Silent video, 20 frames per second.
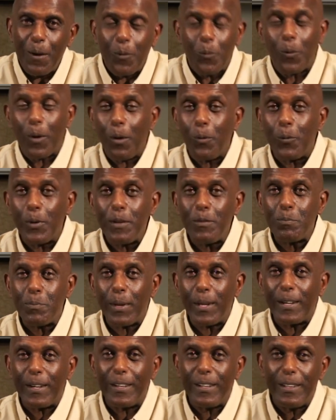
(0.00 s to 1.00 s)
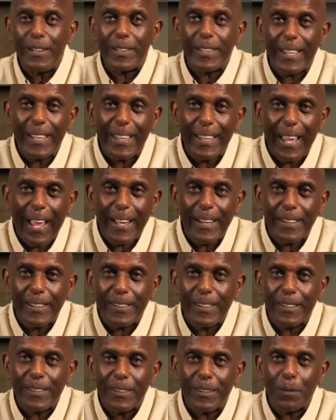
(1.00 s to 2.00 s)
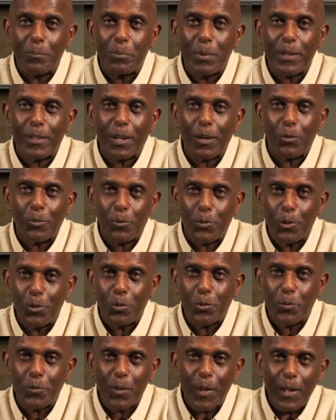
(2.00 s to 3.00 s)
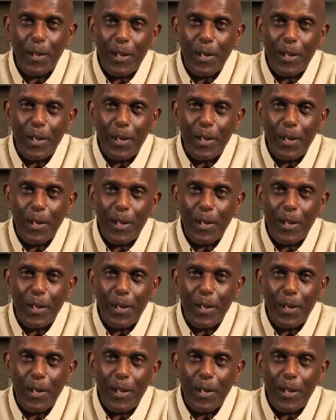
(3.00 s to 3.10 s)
Well, we've been looking at the book of Ruth,